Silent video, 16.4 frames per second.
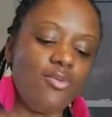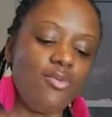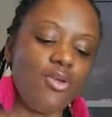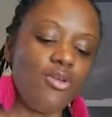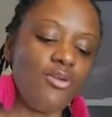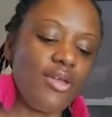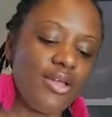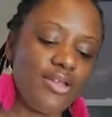
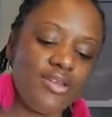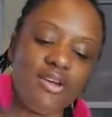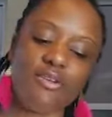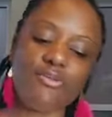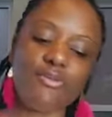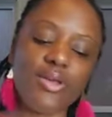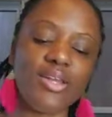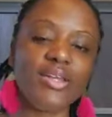when you get
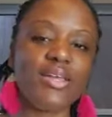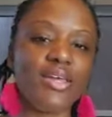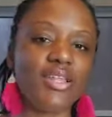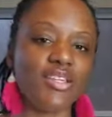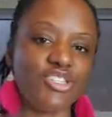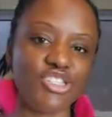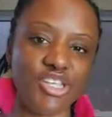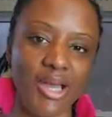done reading the
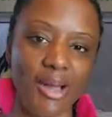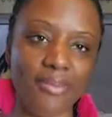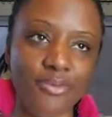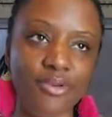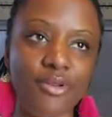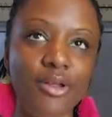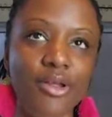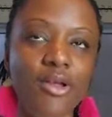healing
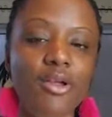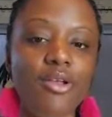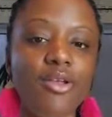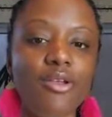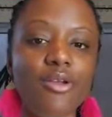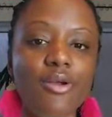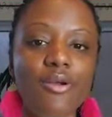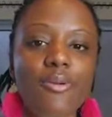chapter,
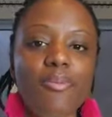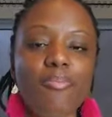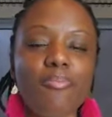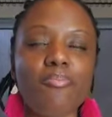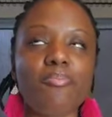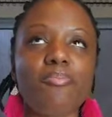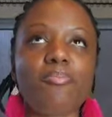your